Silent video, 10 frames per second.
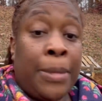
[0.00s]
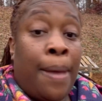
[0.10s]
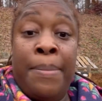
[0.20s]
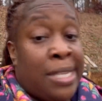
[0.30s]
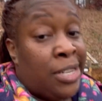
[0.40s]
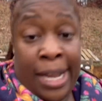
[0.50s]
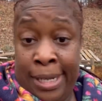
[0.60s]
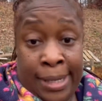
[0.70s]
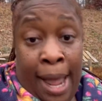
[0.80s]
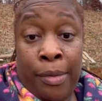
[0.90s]
Miss J
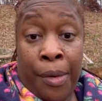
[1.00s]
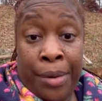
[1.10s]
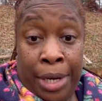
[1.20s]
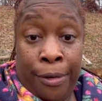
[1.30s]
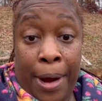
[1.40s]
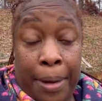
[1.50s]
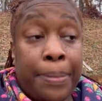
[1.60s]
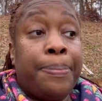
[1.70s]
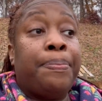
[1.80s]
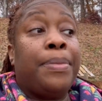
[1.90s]
does not grow in ground.
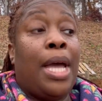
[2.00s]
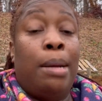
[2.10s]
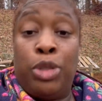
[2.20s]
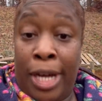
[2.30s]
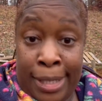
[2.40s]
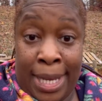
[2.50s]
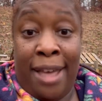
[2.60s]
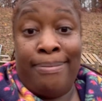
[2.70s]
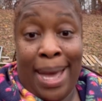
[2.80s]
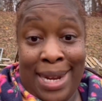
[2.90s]
I'm trying to
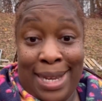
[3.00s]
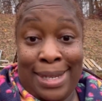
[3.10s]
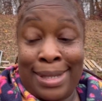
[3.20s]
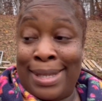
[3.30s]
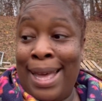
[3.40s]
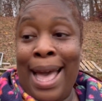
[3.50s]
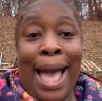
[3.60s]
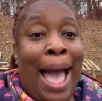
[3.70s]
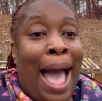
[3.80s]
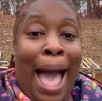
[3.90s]
save my knees.
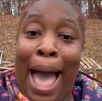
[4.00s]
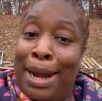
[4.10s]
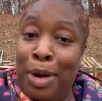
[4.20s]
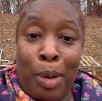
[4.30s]
I know